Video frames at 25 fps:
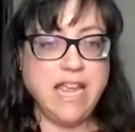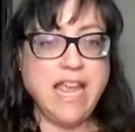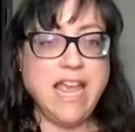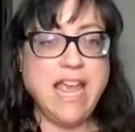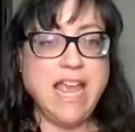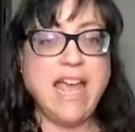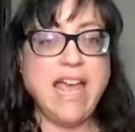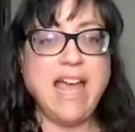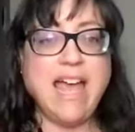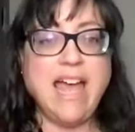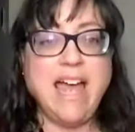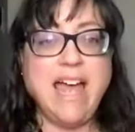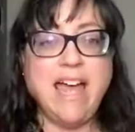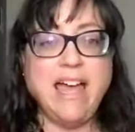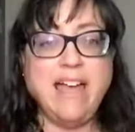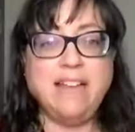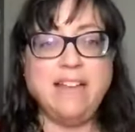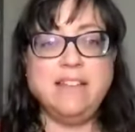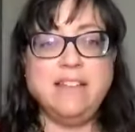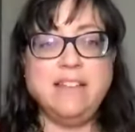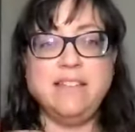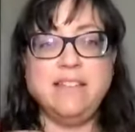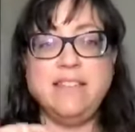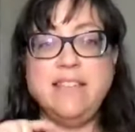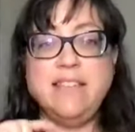
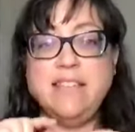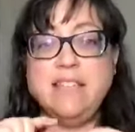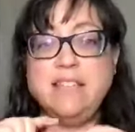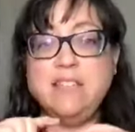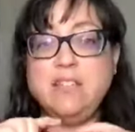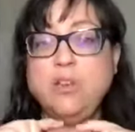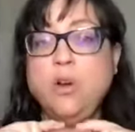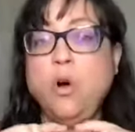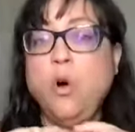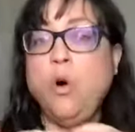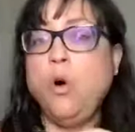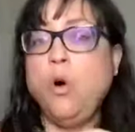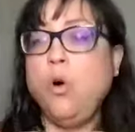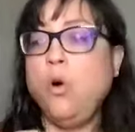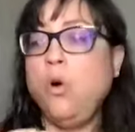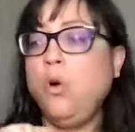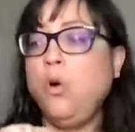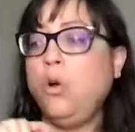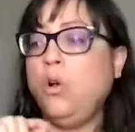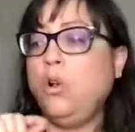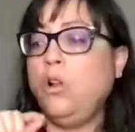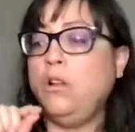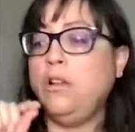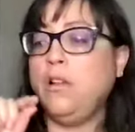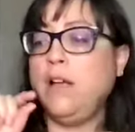And this
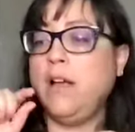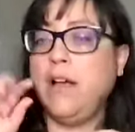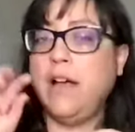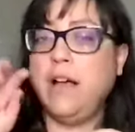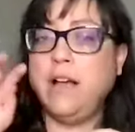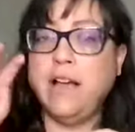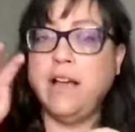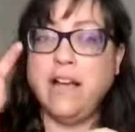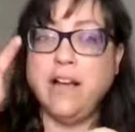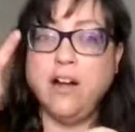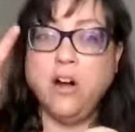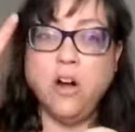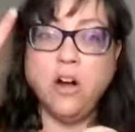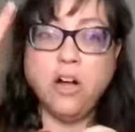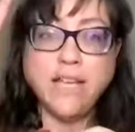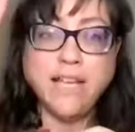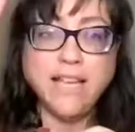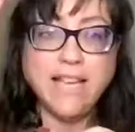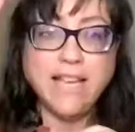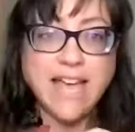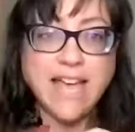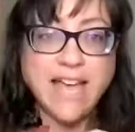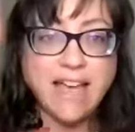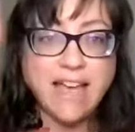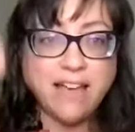whole
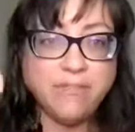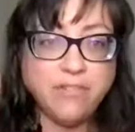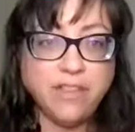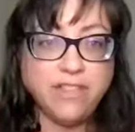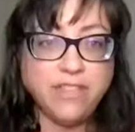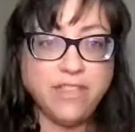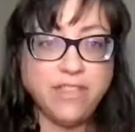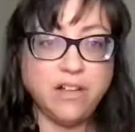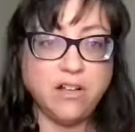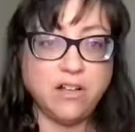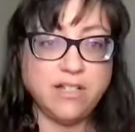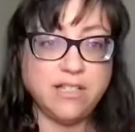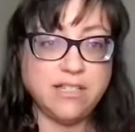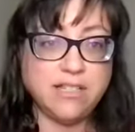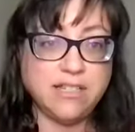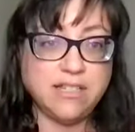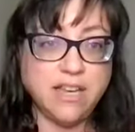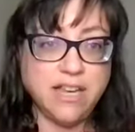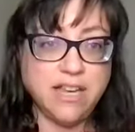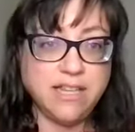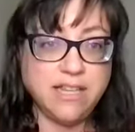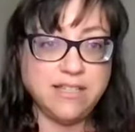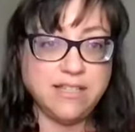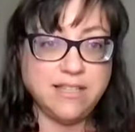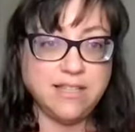hooking everything on
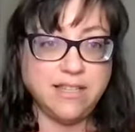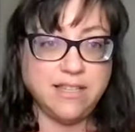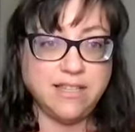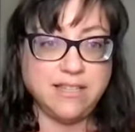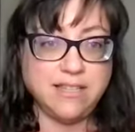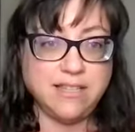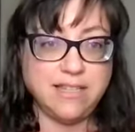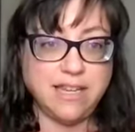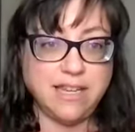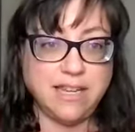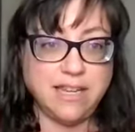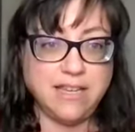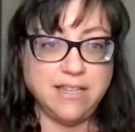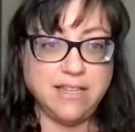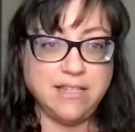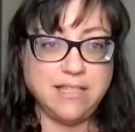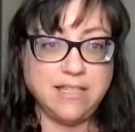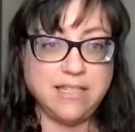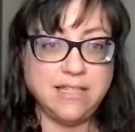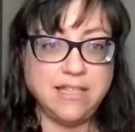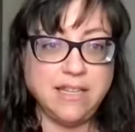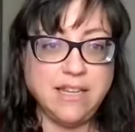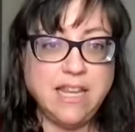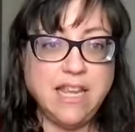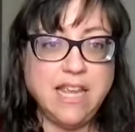science these
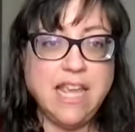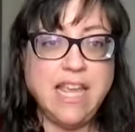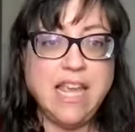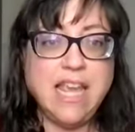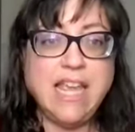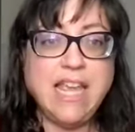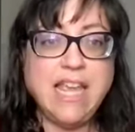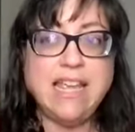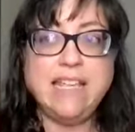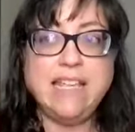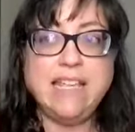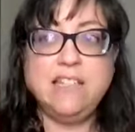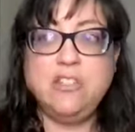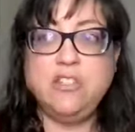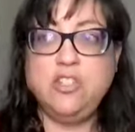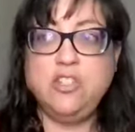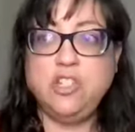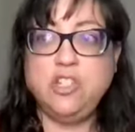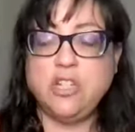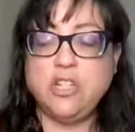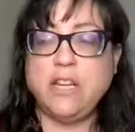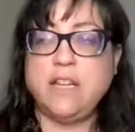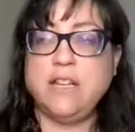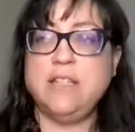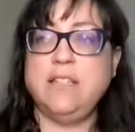days is
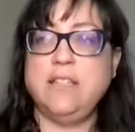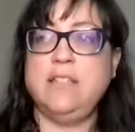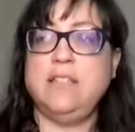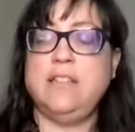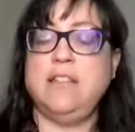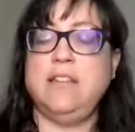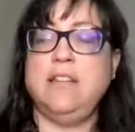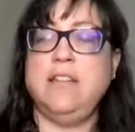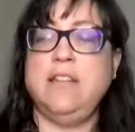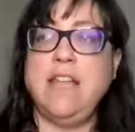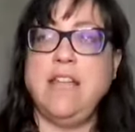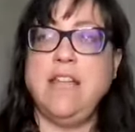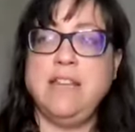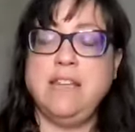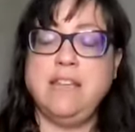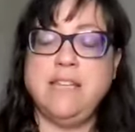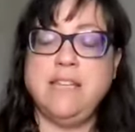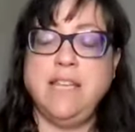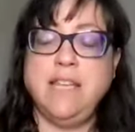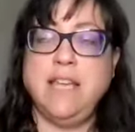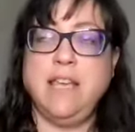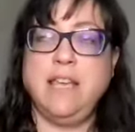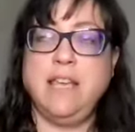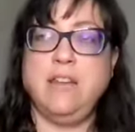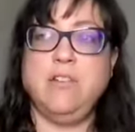just an
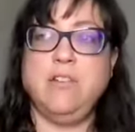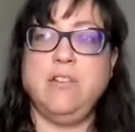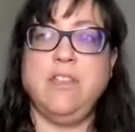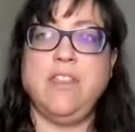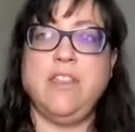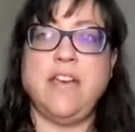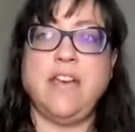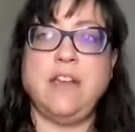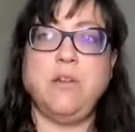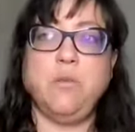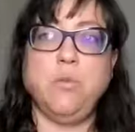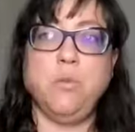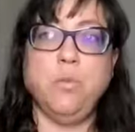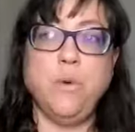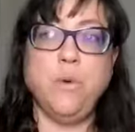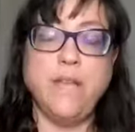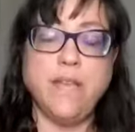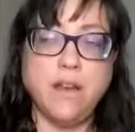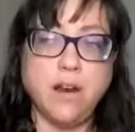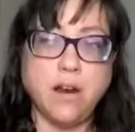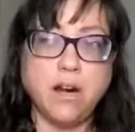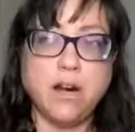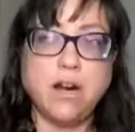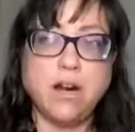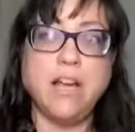indicator that we
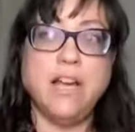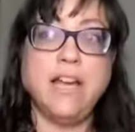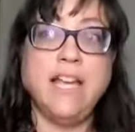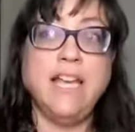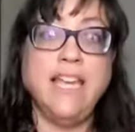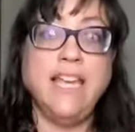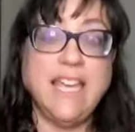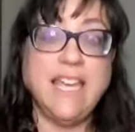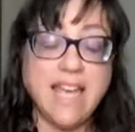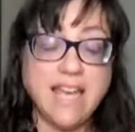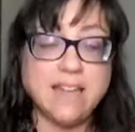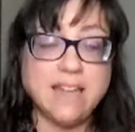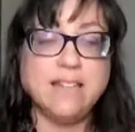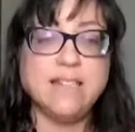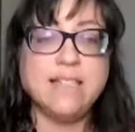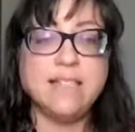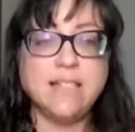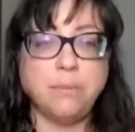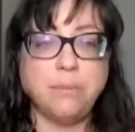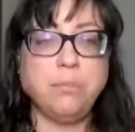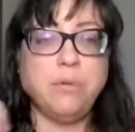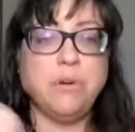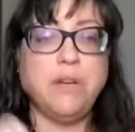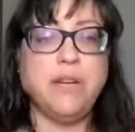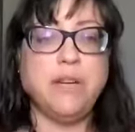are again
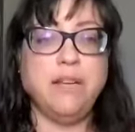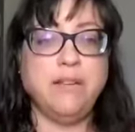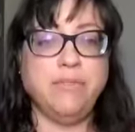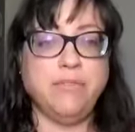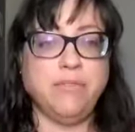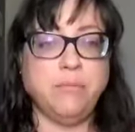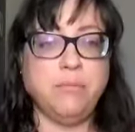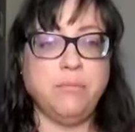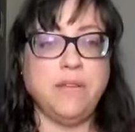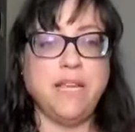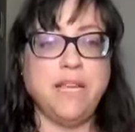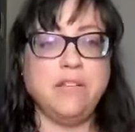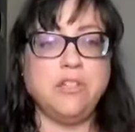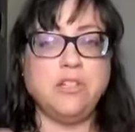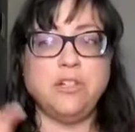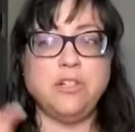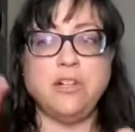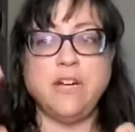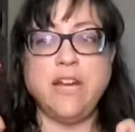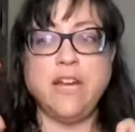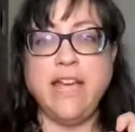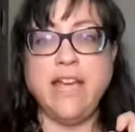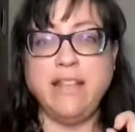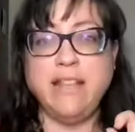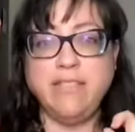separating from
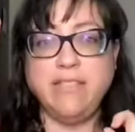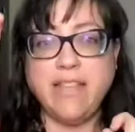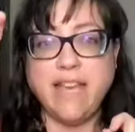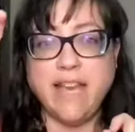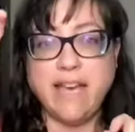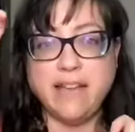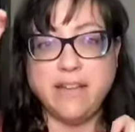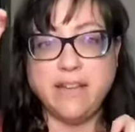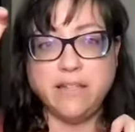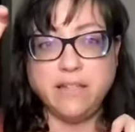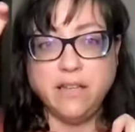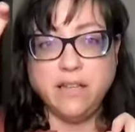nature, and that